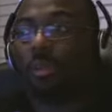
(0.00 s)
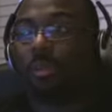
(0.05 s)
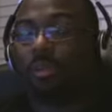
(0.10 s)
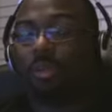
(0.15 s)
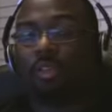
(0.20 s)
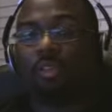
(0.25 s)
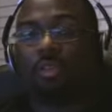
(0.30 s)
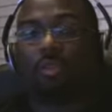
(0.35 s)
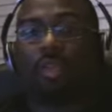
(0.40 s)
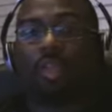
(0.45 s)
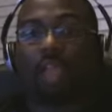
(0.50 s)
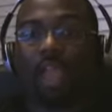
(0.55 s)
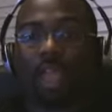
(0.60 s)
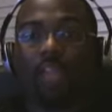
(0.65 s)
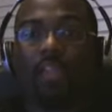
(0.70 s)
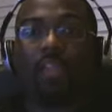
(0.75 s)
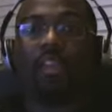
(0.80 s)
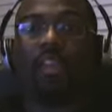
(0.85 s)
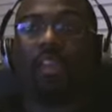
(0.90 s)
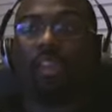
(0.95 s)
But the
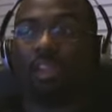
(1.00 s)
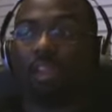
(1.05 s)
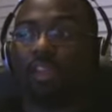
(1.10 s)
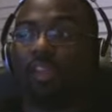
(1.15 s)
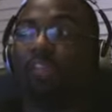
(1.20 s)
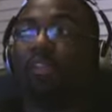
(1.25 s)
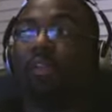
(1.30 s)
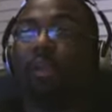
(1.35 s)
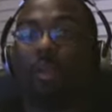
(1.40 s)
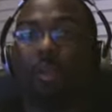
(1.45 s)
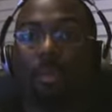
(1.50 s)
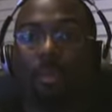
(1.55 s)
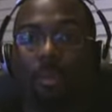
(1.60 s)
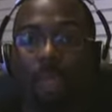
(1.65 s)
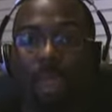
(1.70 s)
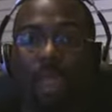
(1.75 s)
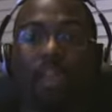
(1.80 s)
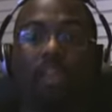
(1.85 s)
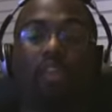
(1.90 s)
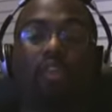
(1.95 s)
reality is,
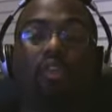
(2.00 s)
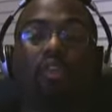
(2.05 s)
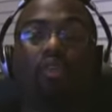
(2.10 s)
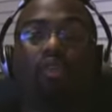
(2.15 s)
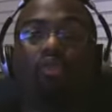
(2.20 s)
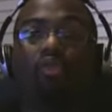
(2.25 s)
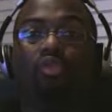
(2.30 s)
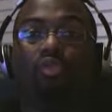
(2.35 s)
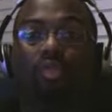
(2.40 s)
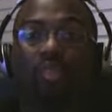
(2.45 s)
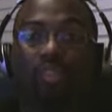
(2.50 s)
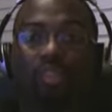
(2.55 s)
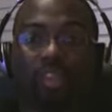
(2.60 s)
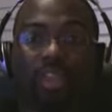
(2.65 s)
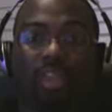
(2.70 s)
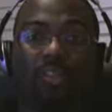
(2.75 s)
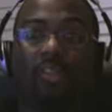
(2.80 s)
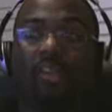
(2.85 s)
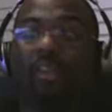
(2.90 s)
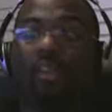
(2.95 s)
Matt Hughes was
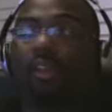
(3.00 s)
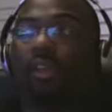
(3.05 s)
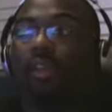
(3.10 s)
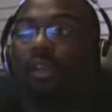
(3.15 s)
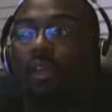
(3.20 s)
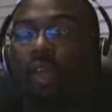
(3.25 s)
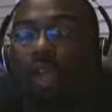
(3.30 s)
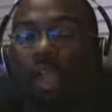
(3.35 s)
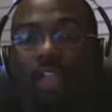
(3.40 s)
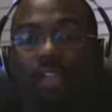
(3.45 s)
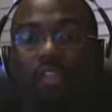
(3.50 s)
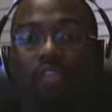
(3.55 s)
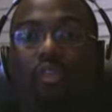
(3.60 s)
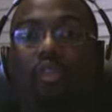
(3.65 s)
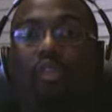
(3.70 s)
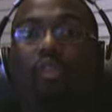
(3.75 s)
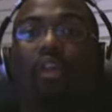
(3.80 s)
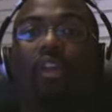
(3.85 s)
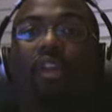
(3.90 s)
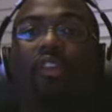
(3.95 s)
given
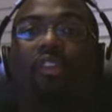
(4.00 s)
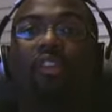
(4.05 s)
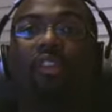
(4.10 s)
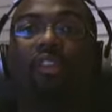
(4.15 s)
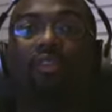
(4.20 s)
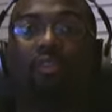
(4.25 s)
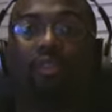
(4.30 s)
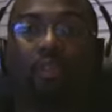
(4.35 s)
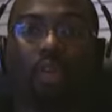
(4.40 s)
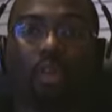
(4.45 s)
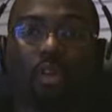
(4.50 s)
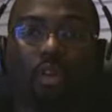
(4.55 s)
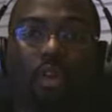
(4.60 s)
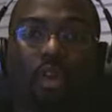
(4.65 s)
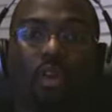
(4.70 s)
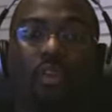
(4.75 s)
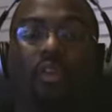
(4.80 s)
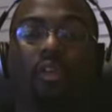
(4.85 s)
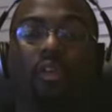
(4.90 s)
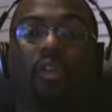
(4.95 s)
Renzo Gracie for
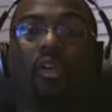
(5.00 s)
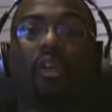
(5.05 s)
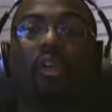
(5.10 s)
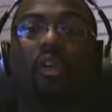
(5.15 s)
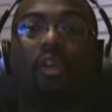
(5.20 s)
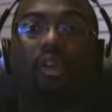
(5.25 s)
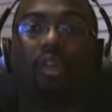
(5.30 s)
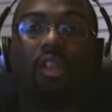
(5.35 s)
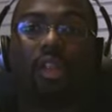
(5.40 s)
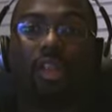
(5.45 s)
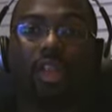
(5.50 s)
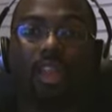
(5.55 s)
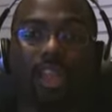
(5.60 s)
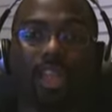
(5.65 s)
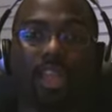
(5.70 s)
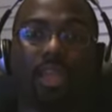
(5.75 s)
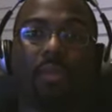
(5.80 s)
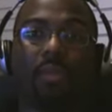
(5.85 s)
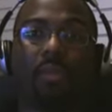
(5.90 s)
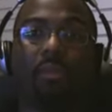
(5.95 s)
another
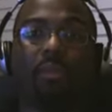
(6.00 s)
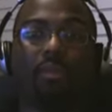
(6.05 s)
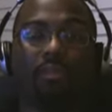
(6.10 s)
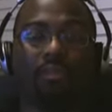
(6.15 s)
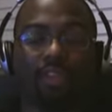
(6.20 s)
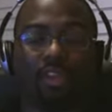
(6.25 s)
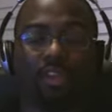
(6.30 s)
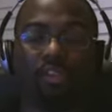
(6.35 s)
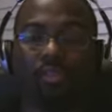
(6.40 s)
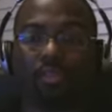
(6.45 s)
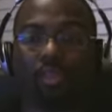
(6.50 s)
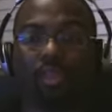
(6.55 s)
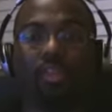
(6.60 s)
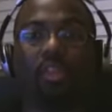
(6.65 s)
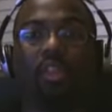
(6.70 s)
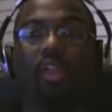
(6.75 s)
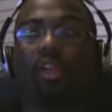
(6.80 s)
name victory.